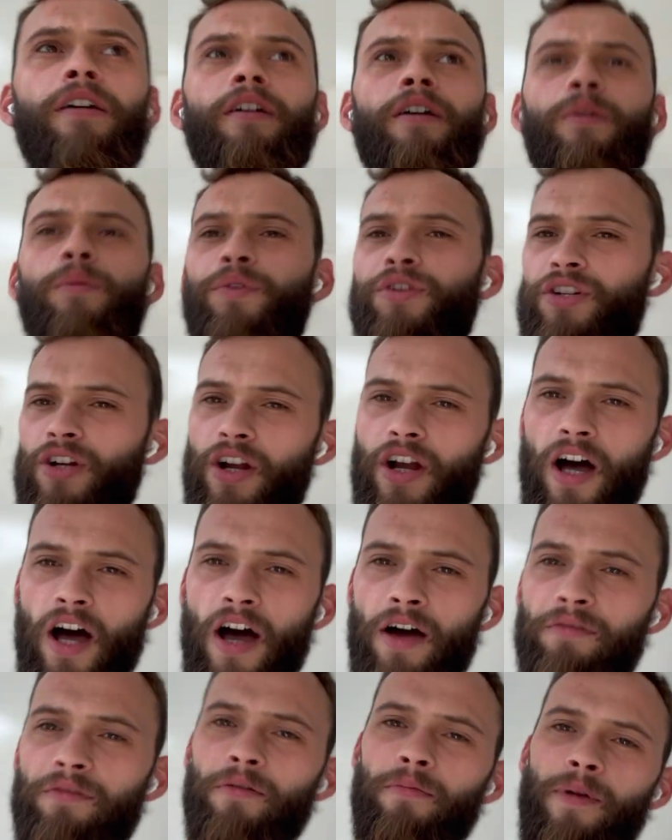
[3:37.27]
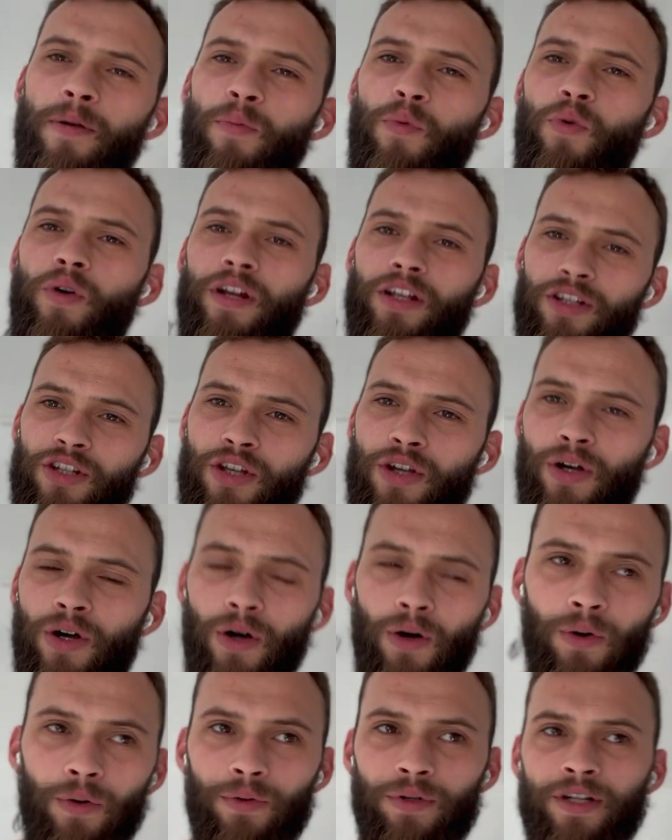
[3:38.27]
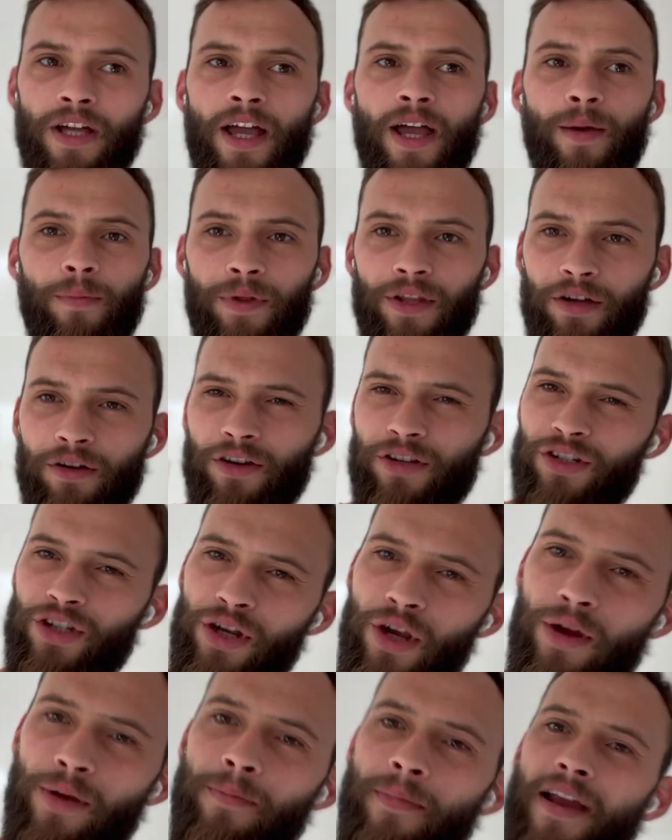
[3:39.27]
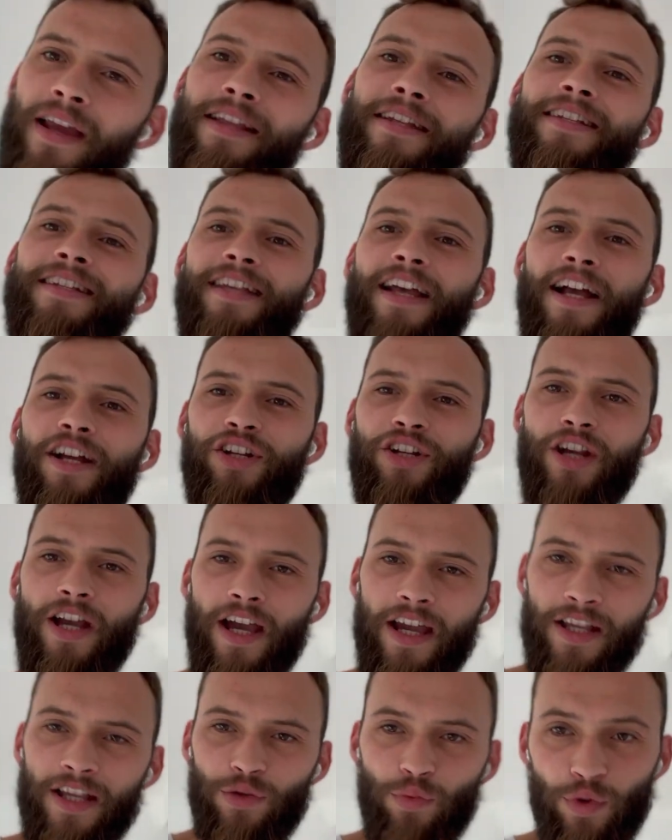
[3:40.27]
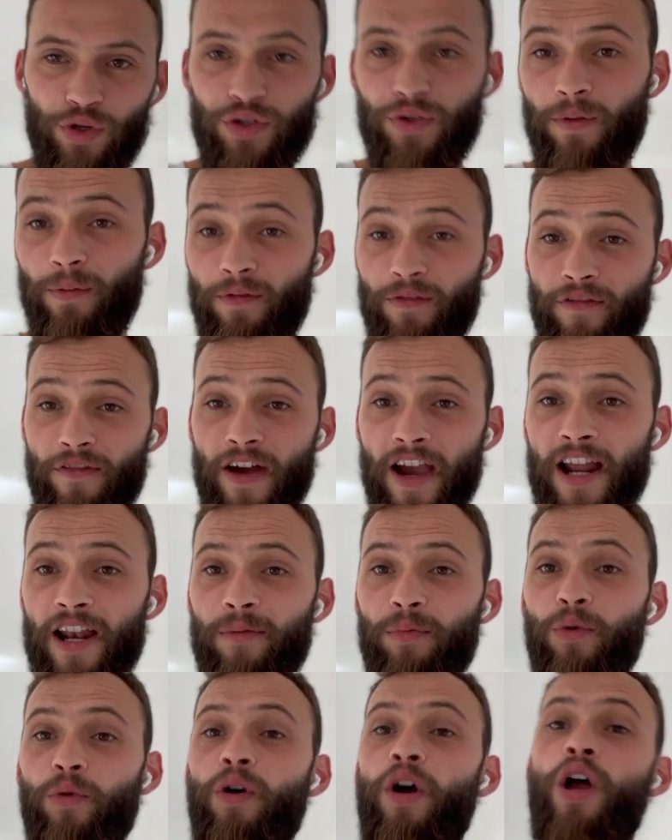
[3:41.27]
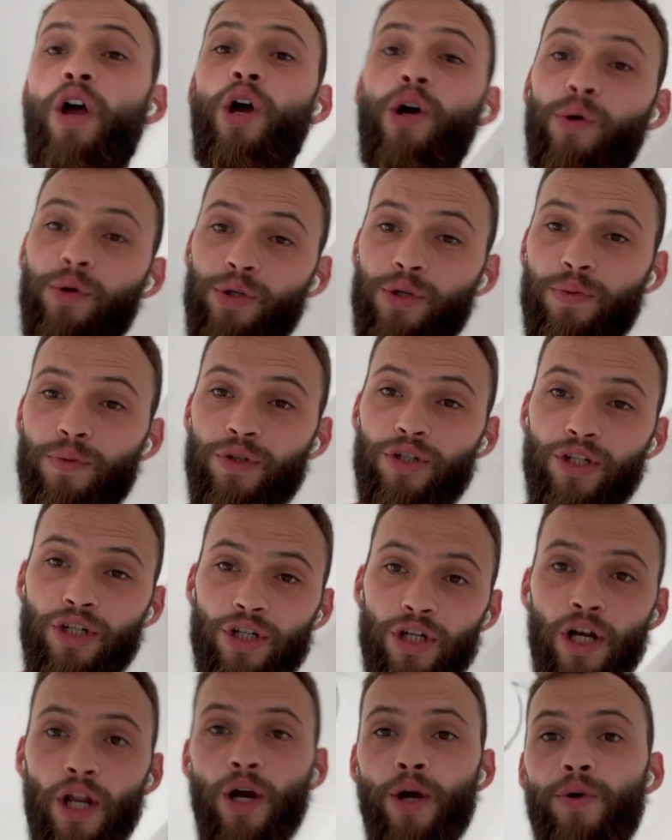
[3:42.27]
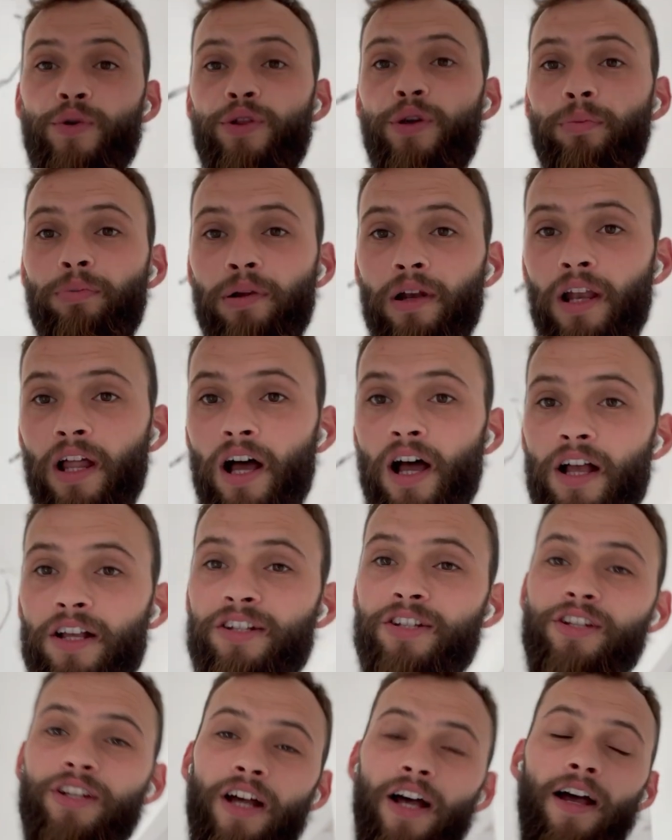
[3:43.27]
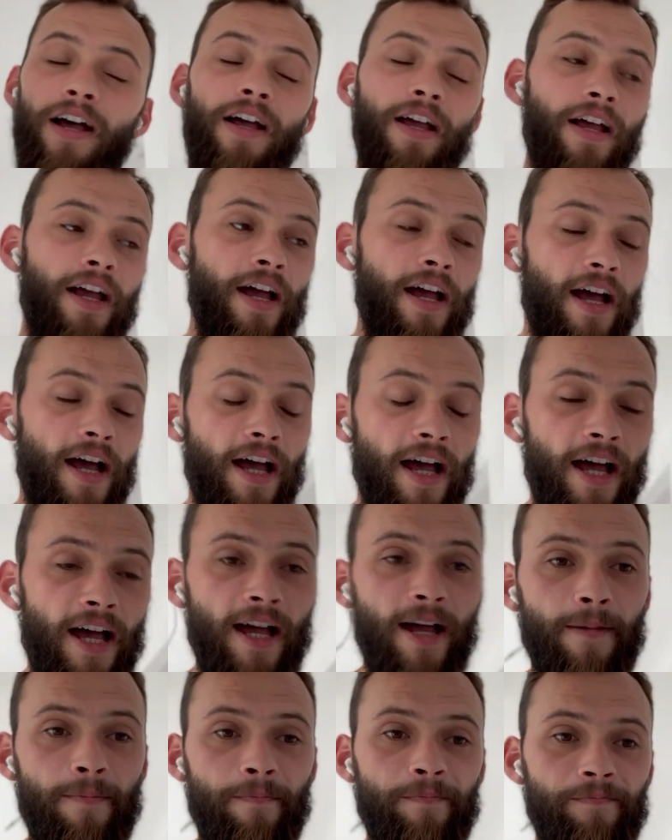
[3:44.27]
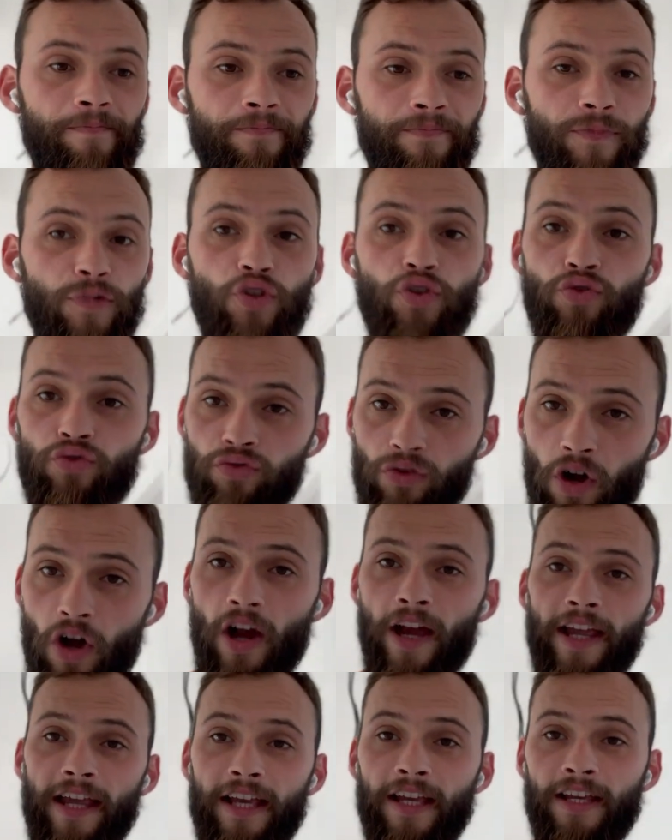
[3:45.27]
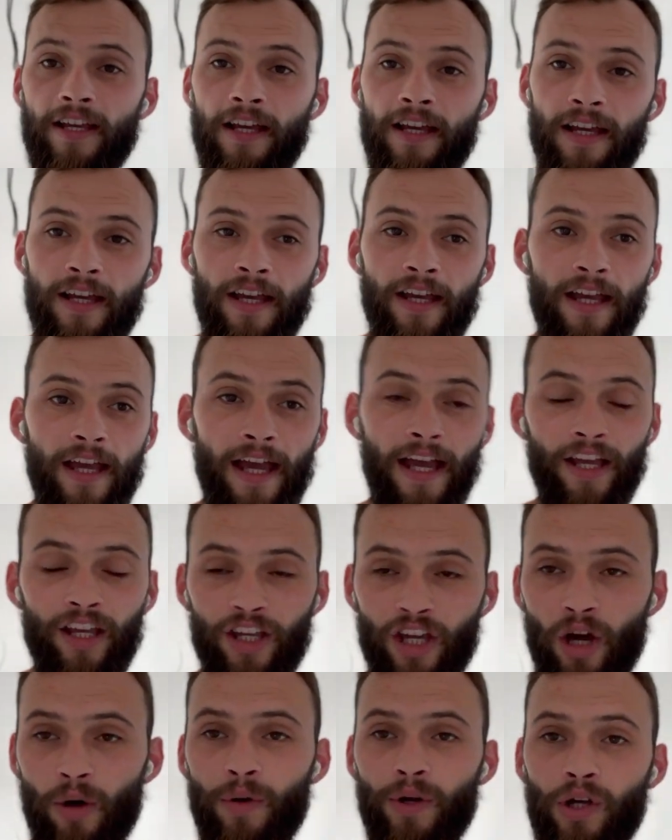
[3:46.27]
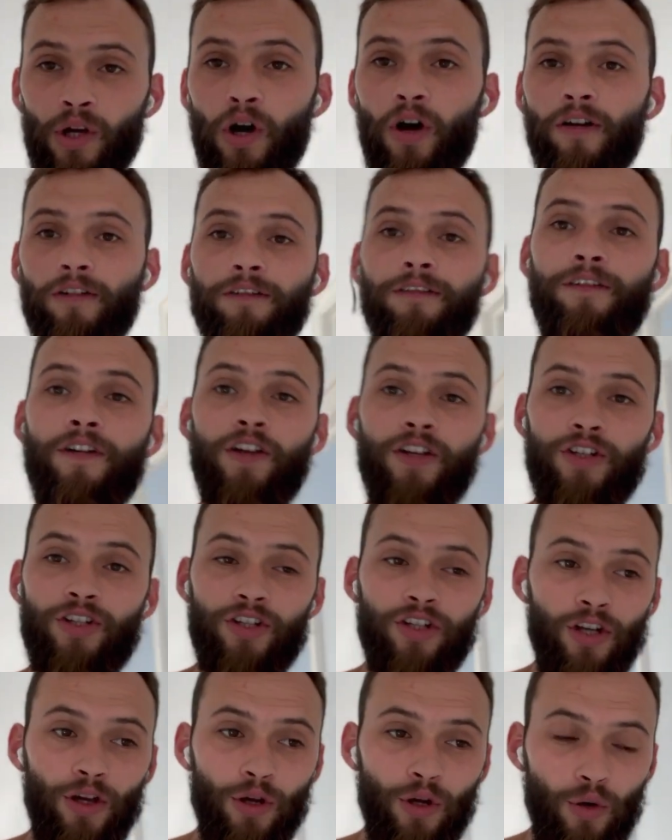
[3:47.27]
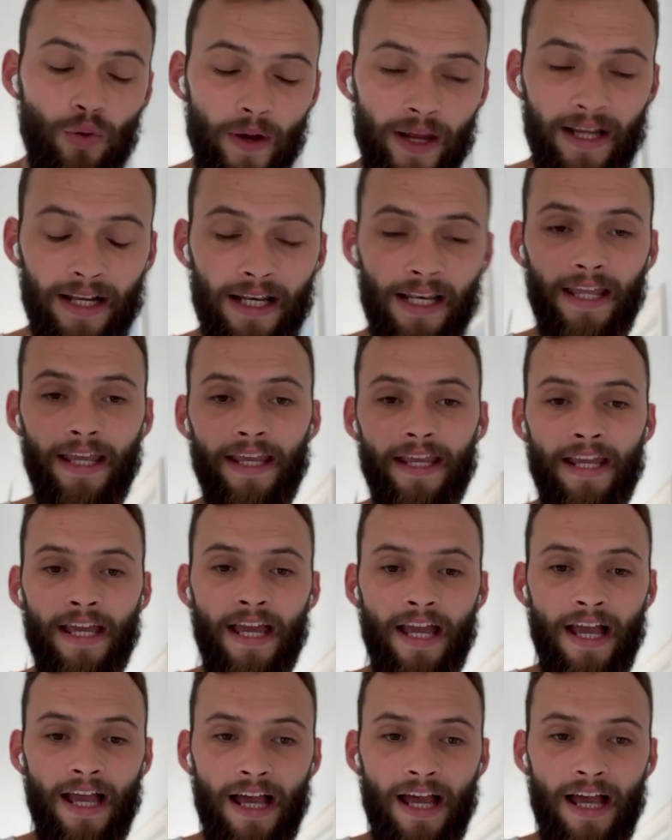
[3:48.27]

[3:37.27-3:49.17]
which I can't remember what it's called, but there are two main sachets which are available which will slow the plaster drying and going off so quickly.